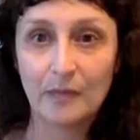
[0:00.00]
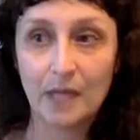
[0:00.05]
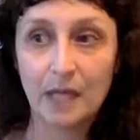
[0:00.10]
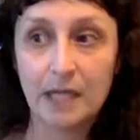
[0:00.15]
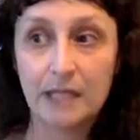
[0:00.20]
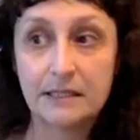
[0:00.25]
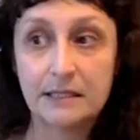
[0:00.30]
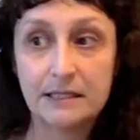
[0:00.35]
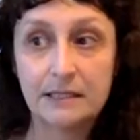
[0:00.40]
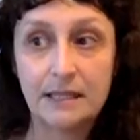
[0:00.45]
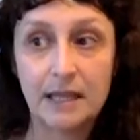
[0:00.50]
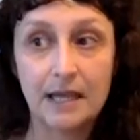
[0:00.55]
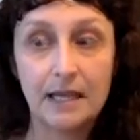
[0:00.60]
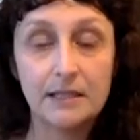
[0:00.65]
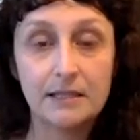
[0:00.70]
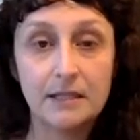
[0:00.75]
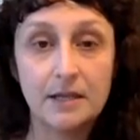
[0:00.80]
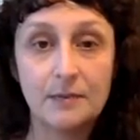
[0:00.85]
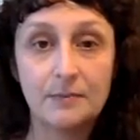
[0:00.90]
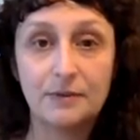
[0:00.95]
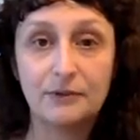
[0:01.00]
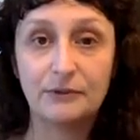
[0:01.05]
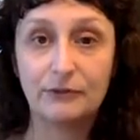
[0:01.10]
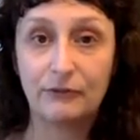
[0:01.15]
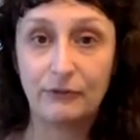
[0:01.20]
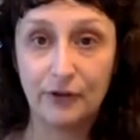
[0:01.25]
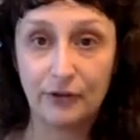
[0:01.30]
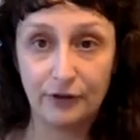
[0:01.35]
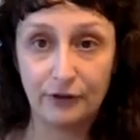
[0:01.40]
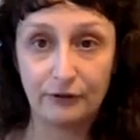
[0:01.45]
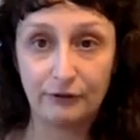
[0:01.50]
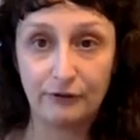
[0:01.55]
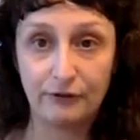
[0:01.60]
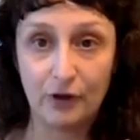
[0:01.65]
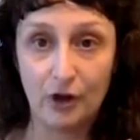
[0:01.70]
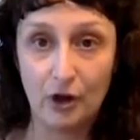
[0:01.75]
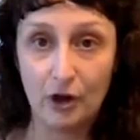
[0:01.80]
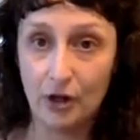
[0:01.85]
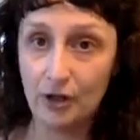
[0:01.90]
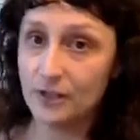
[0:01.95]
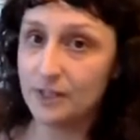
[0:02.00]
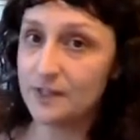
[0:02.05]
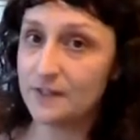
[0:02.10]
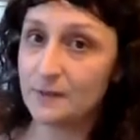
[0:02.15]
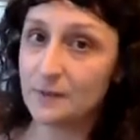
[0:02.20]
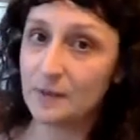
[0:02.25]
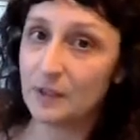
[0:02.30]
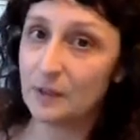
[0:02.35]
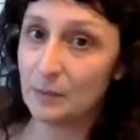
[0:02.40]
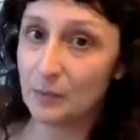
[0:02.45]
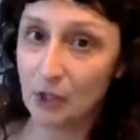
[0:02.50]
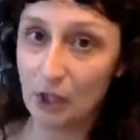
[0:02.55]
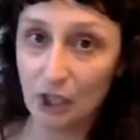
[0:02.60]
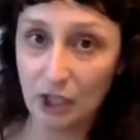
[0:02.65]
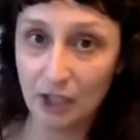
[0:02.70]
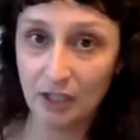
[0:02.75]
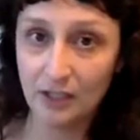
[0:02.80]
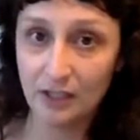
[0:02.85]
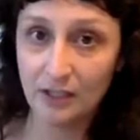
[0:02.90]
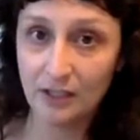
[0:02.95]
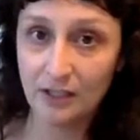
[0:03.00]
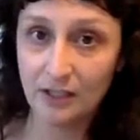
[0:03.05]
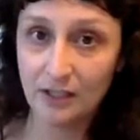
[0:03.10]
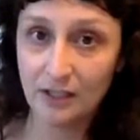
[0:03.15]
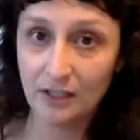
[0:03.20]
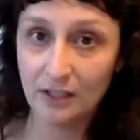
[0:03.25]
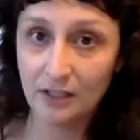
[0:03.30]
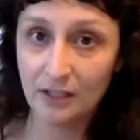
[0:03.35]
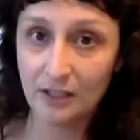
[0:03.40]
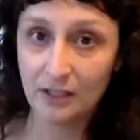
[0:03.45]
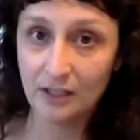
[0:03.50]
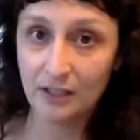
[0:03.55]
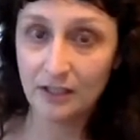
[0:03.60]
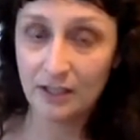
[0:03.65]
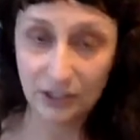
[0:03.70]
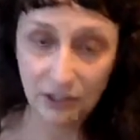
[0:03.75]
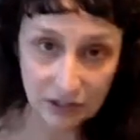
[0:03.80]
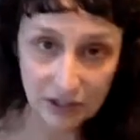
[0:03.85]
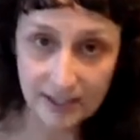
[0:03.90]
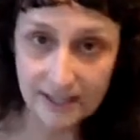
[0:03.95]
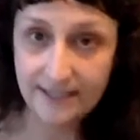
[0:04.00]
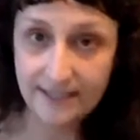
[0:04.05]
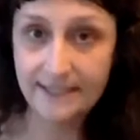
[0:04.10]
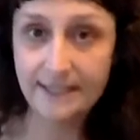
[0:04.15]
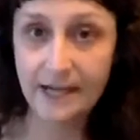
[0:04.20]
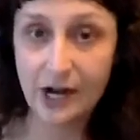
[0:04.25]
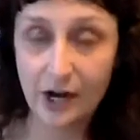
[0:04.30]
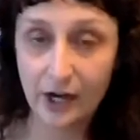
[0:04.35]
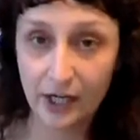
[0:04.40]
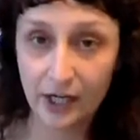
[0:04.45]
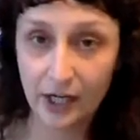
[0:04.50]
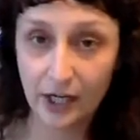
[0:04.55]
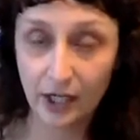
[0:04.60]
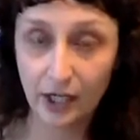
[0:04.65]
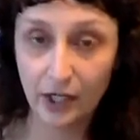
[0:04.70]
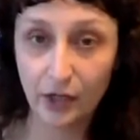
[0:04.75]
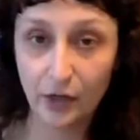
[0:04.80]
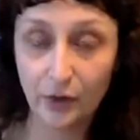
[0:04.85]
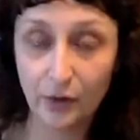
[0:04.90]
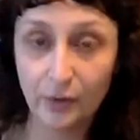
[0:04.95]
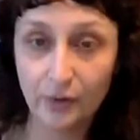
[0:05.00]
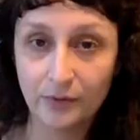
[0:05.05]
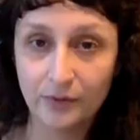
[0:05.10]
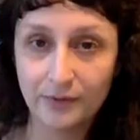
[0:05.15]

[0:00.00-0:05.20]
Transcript: and stand up in front of all these people, literally staring at you.